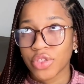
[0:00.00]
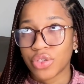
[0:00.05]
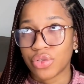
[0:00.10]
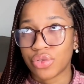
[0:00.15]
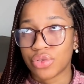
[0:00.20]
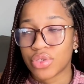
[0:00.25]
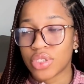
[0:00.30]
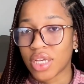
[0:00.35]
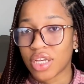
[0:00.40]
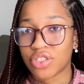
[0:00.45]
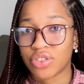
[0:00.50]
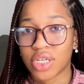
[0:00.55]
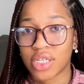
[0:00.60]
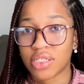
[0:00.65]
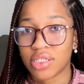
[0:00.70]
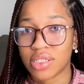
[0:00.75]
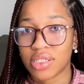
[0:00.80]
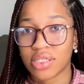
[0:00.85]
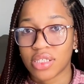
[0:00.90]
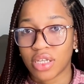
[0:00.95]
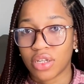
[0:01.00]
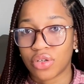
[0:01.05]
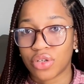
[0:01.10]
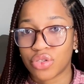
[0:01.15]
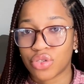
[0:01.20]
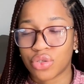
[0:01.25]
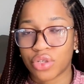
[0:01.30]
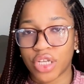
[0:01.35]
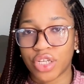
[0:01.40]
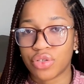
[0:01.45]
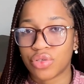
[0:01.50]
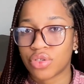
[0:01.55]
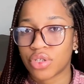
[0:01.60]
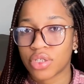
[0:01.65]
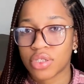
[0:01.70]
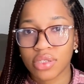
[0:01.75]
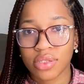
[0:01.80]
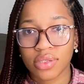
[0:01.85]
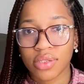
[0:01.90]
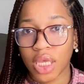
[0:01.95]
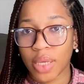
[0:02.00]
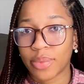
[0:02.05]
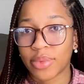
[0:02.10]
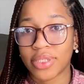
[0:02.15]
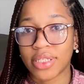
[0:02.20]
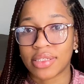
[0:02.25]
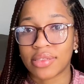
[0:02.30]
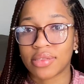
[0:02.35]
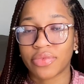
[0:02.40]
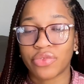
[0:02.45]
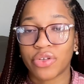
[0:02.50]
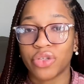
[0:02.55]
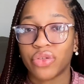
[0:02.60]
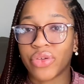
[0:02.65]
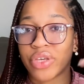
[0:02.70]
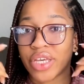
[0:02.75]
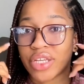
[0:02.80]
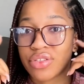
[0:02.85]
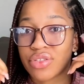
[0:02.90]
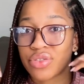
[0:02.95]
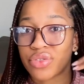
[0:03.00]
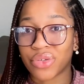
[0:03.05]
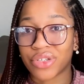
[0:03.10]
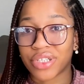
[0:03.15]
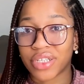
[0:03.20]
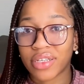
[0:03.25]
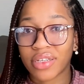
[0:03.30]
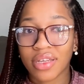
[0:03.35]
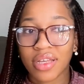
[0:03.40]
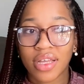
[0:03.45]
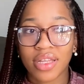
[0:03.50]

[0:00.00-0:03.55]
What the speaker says: use extra sheets a lot, so that you just staple it before you hear a story